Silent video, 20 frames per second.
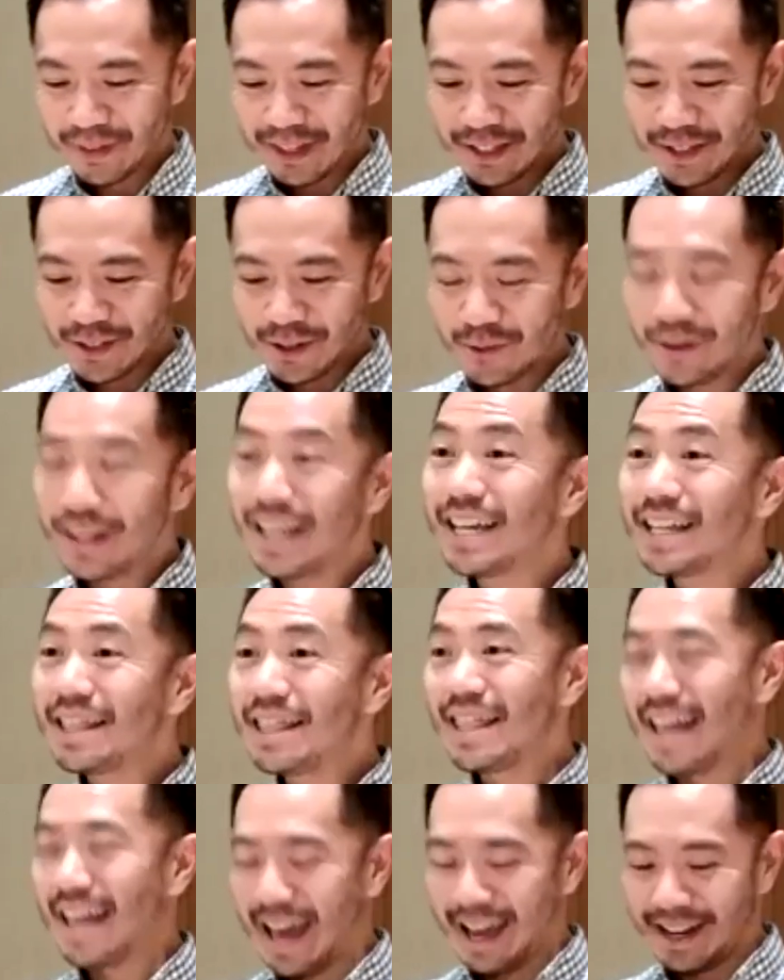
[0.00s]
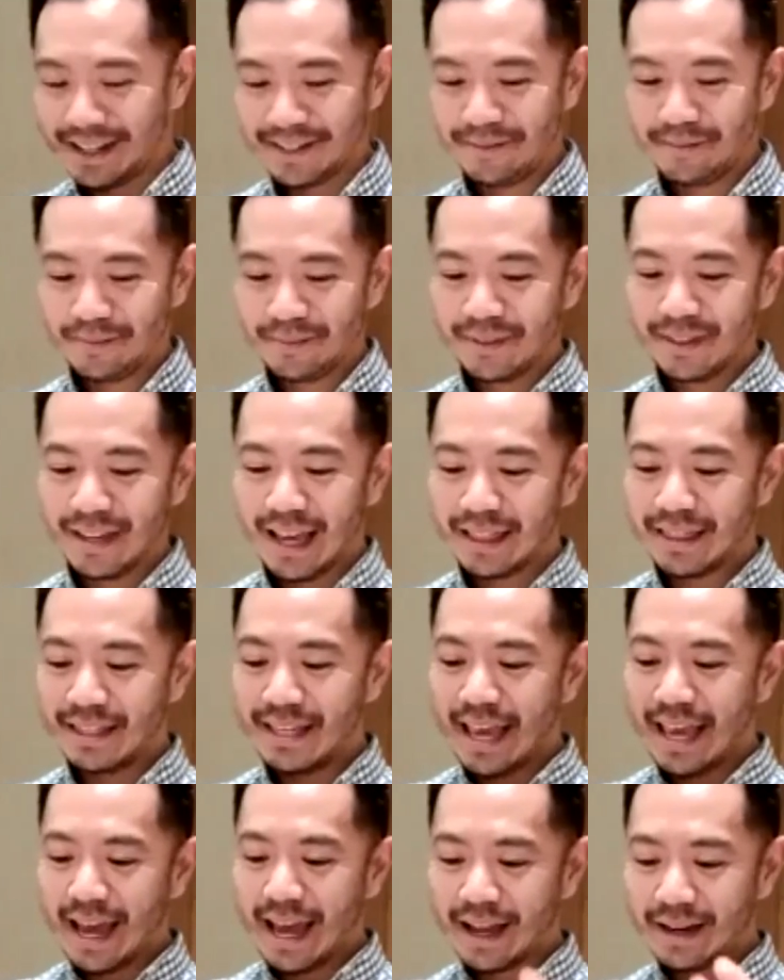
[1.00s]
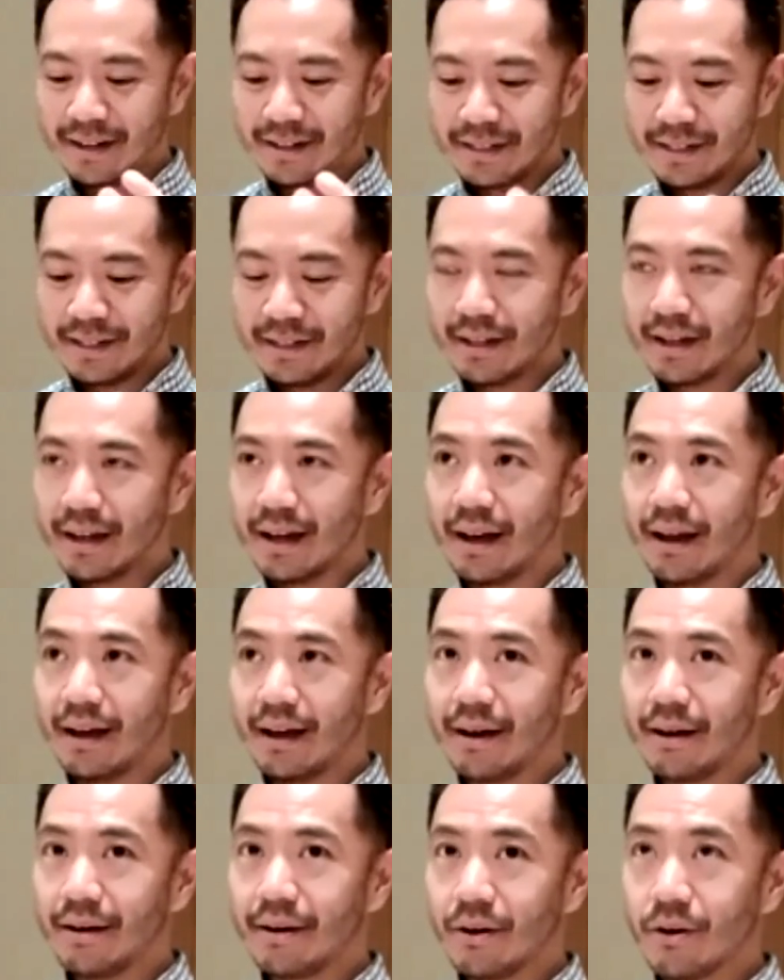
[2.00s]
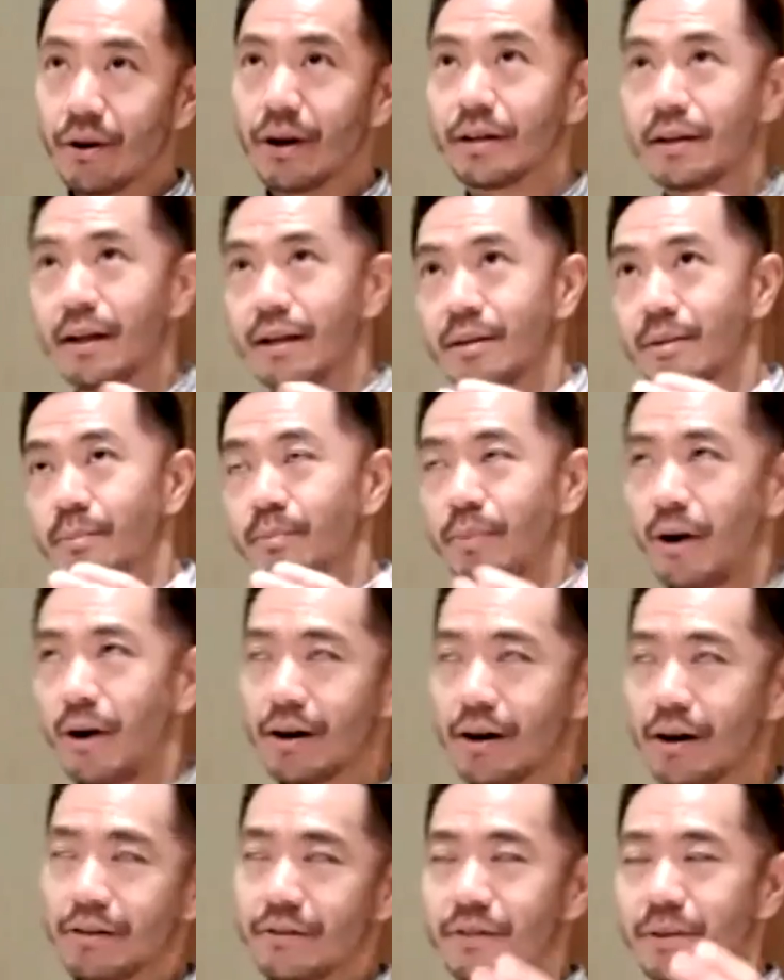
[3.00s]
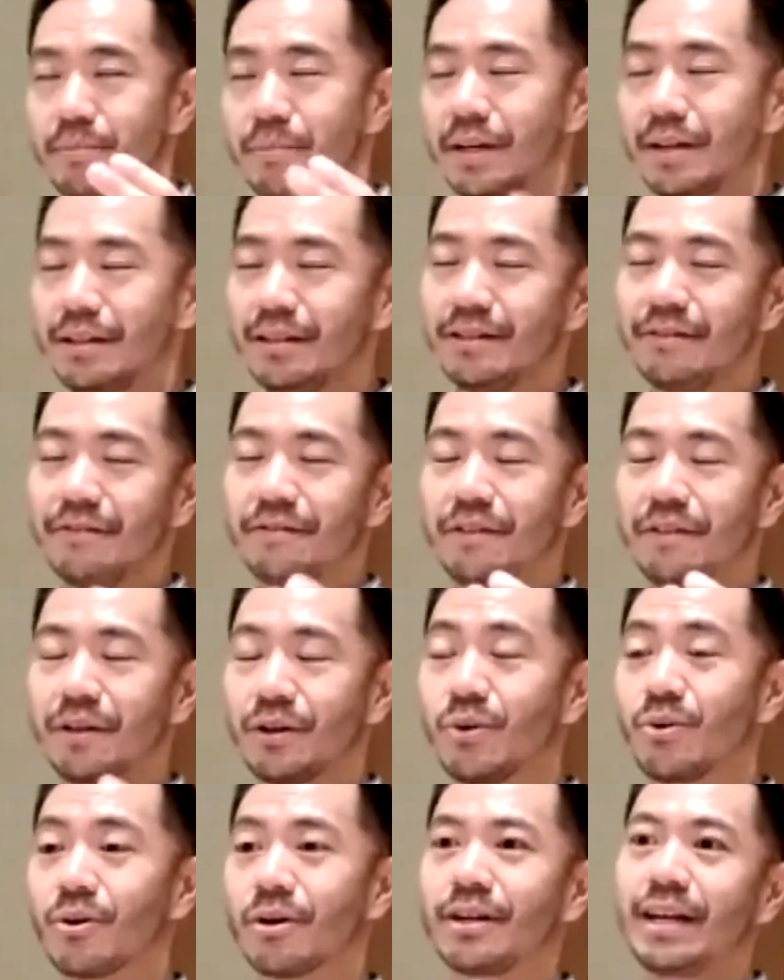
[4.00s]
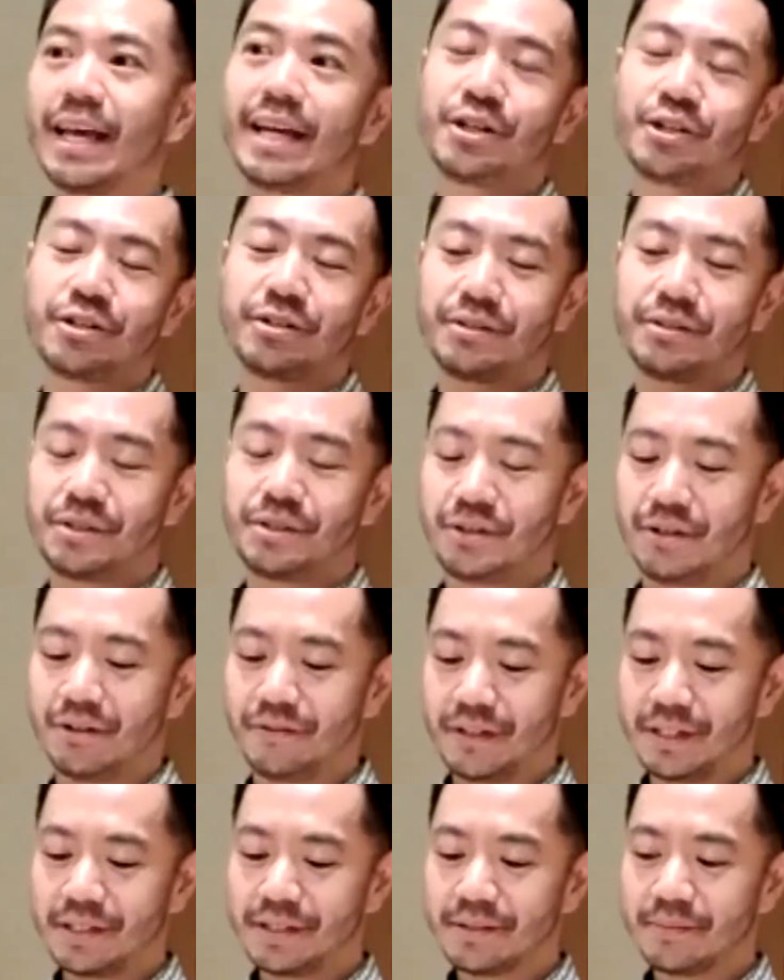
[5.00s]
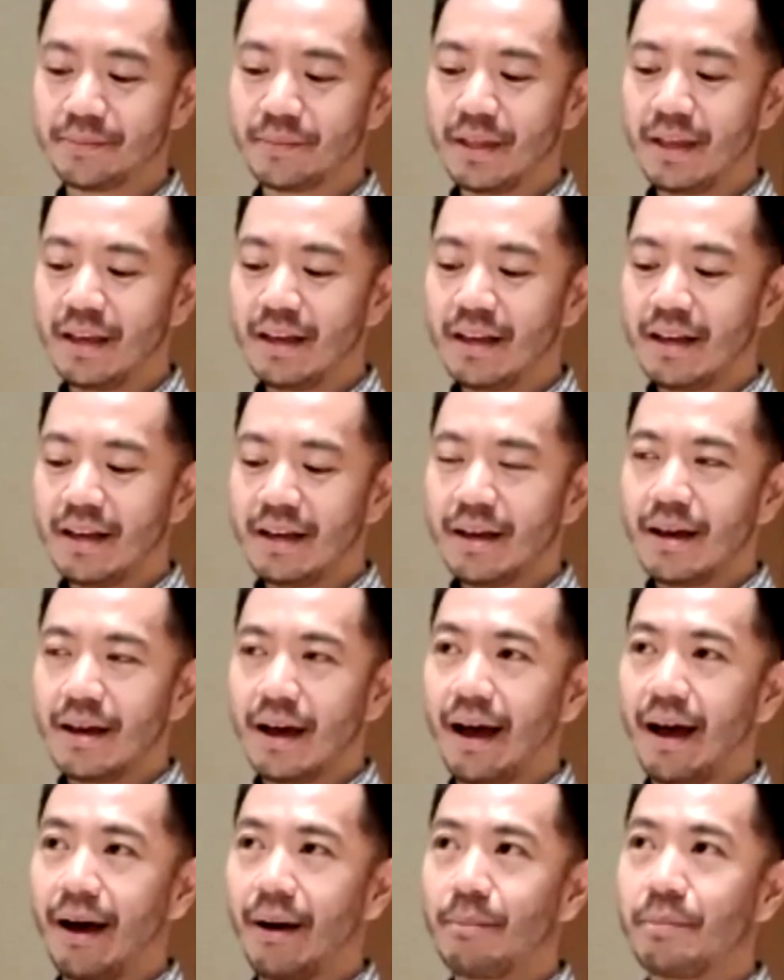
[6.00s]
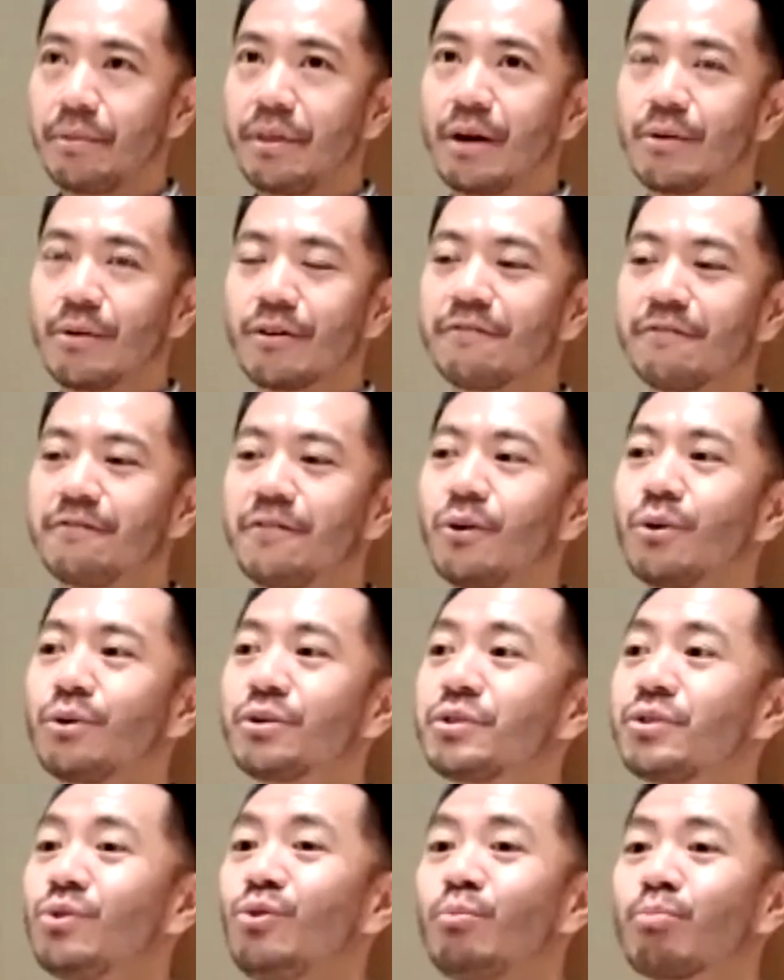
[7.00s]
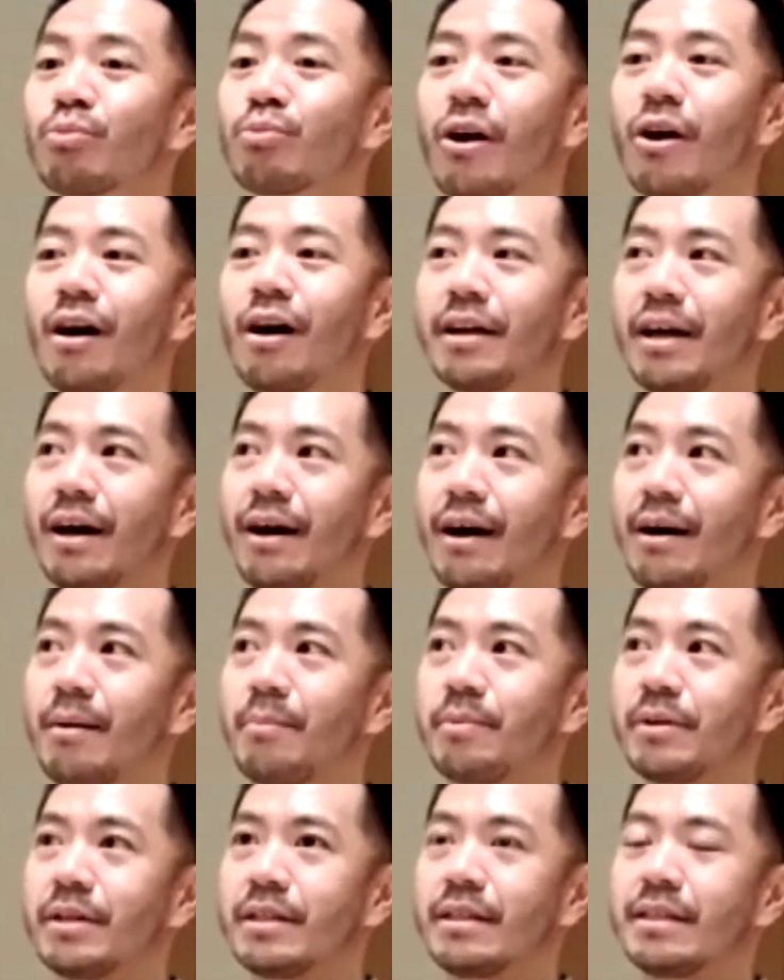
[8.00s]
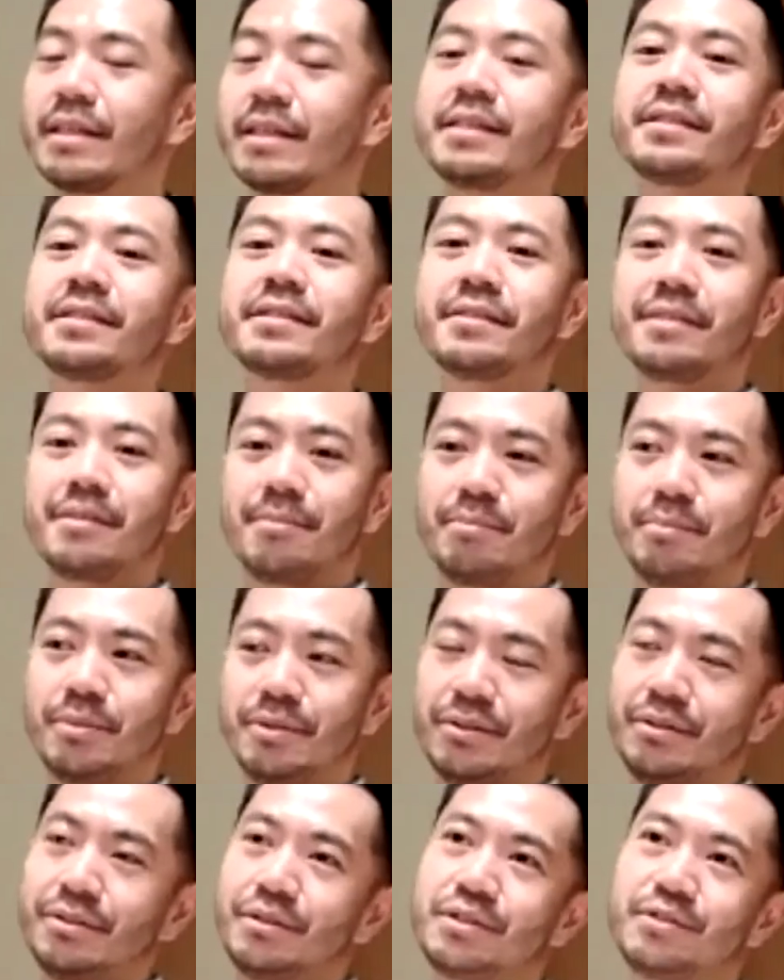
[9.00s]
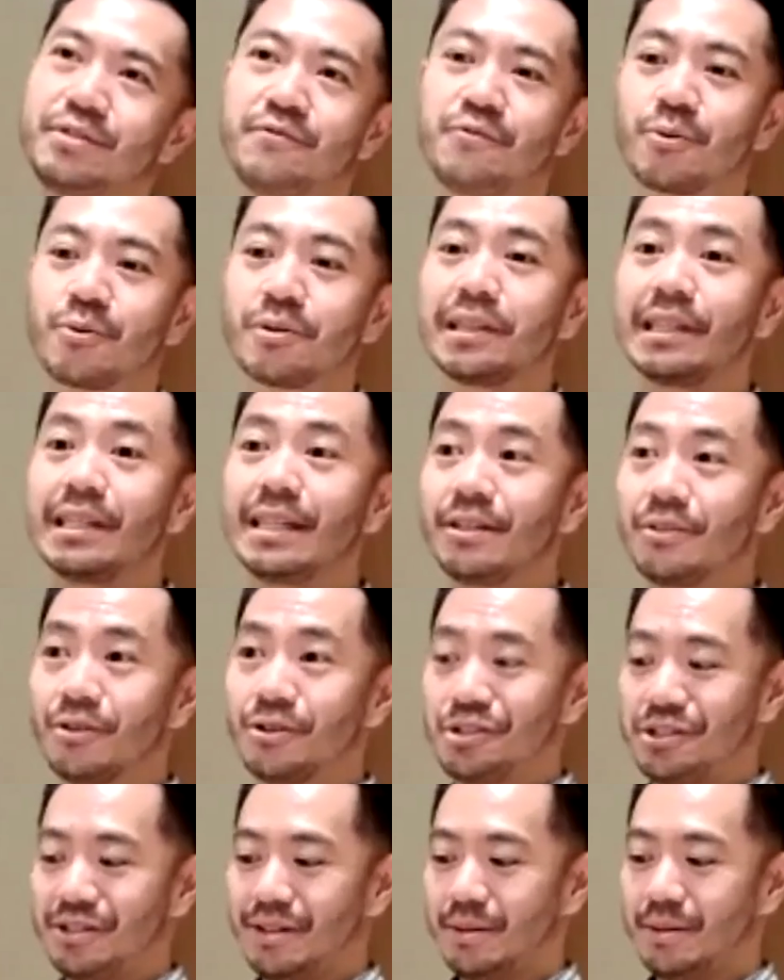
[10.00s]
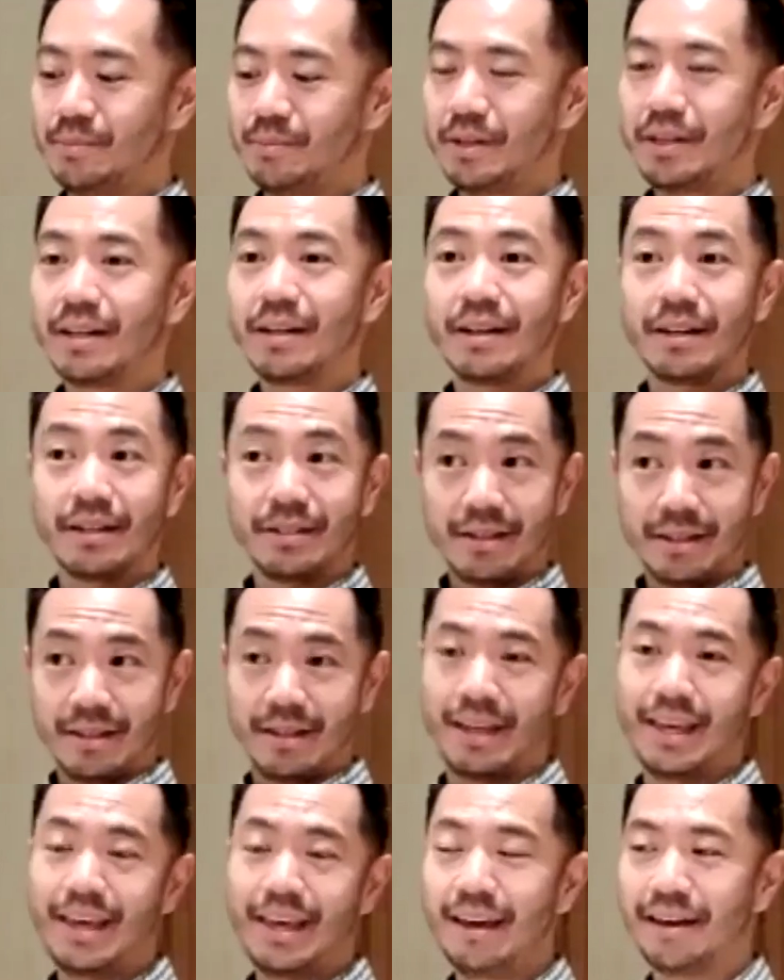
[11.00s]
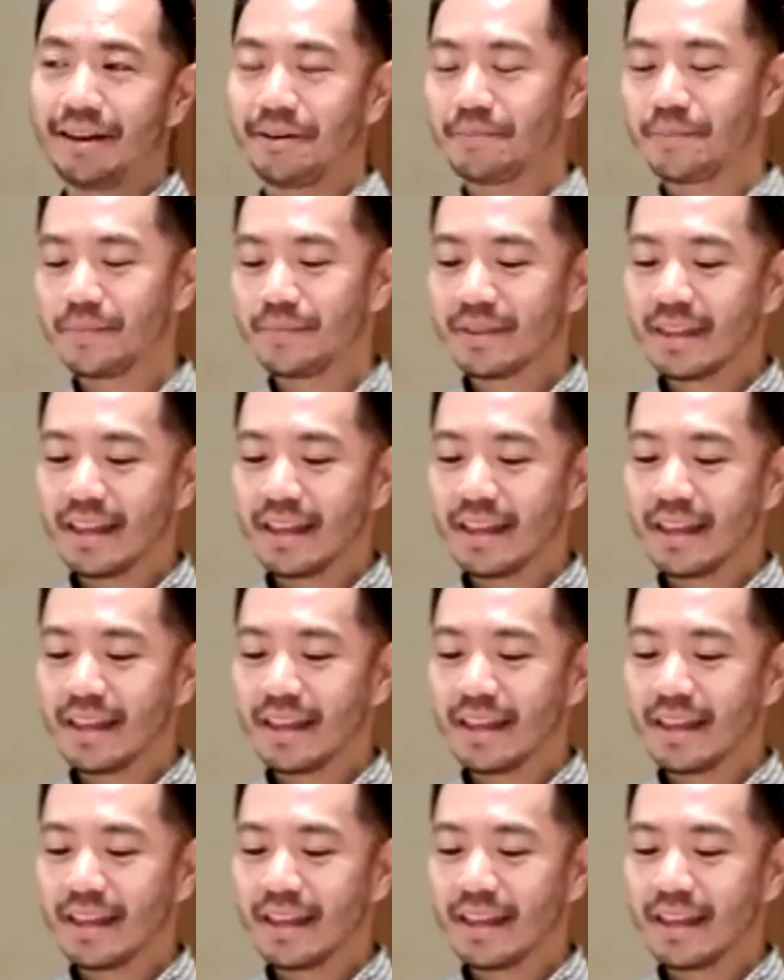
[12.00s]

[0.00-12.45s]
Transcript: So in that, at the end, or at the part of the middle of the coronation service, there were folks who brought up the symbols for leadership to the king.